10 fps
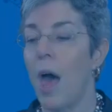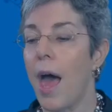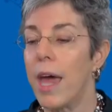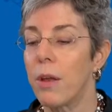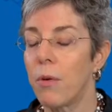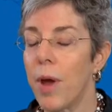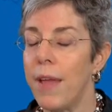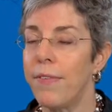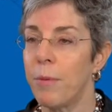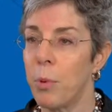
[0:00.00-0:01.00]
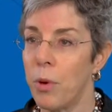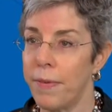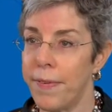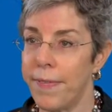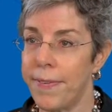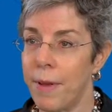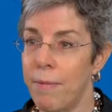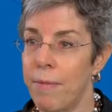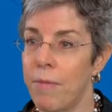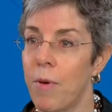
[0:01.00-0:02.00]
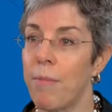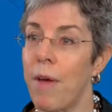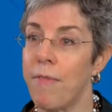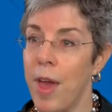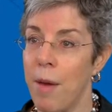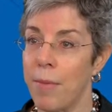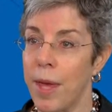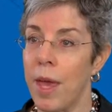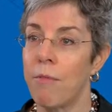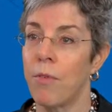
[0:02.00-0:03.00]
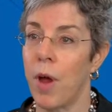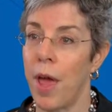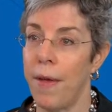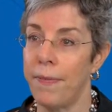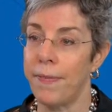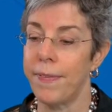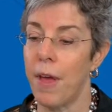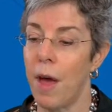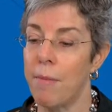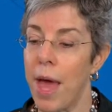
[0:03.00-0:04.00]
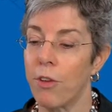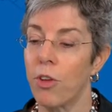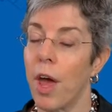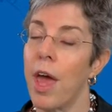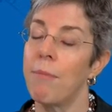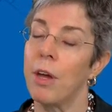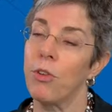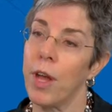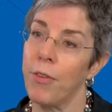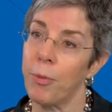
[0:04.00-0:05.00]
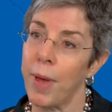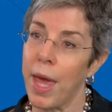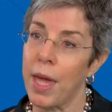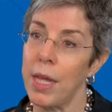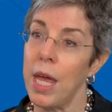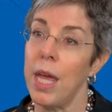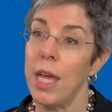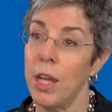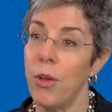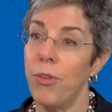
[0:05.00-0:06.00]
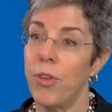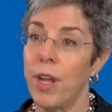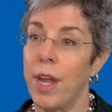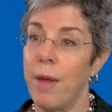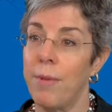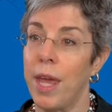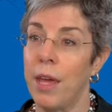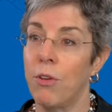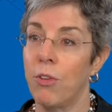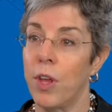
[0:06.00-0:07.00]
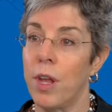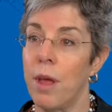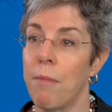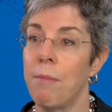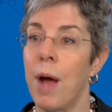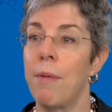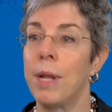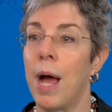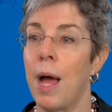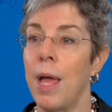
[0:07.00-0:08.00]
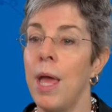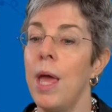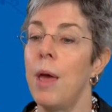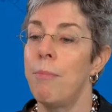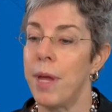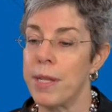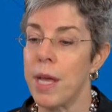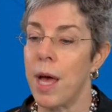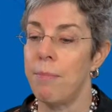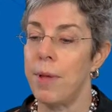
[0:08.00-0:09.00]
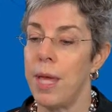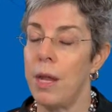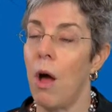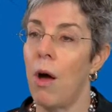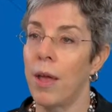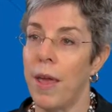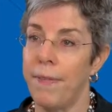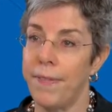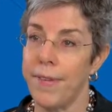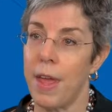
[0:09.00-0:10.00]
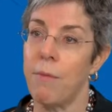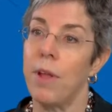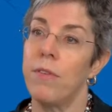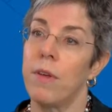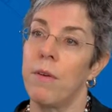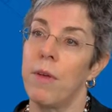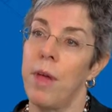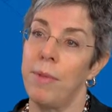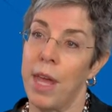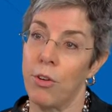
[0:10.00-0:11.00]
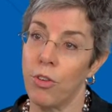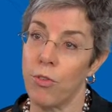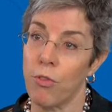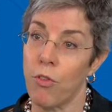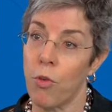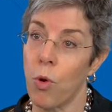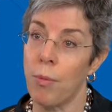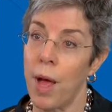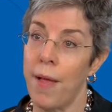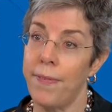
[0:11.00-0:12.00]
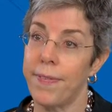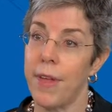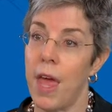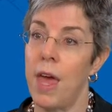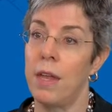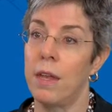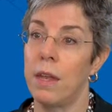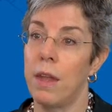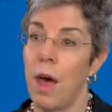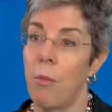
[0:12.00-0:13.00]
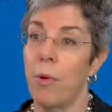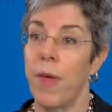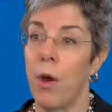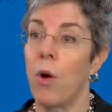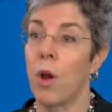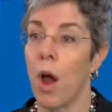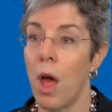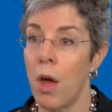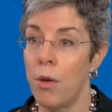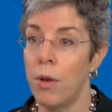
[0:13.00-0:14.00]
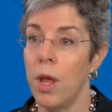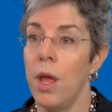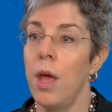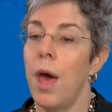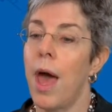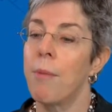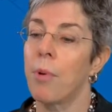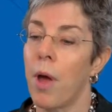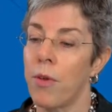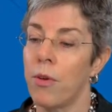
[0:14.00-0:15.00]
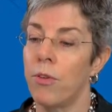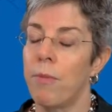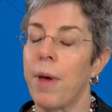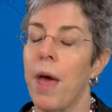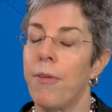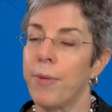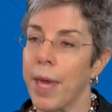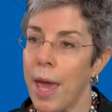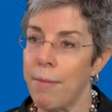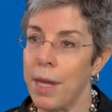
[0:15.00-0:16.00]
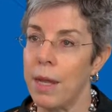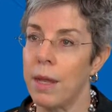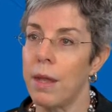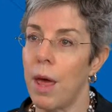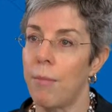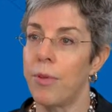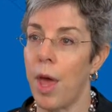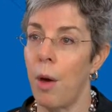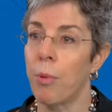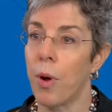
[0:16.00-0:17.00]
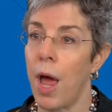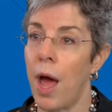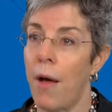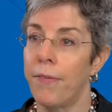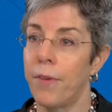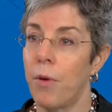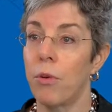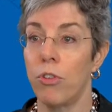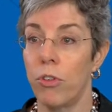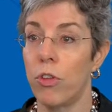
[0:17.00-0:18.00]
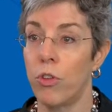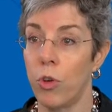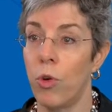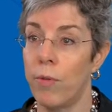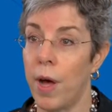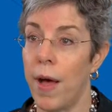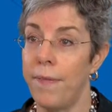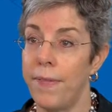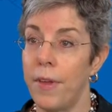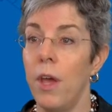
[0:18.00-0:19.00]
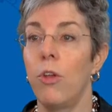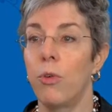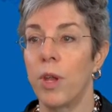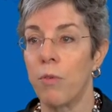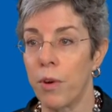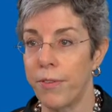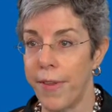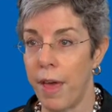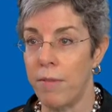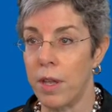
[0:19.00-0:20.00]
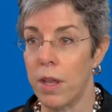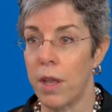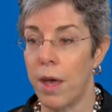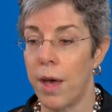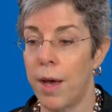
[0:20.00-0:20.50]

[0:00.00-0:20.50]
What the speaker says: I had a great support system from my family and friends. Actually, I had my transplant in Houston at MD Anderson, and my mom and I picked up in August and went to MD Anderson for 4 months and were there on our own. I had brothers and my husband came in to help her out, so it was just the two of us, 24/7.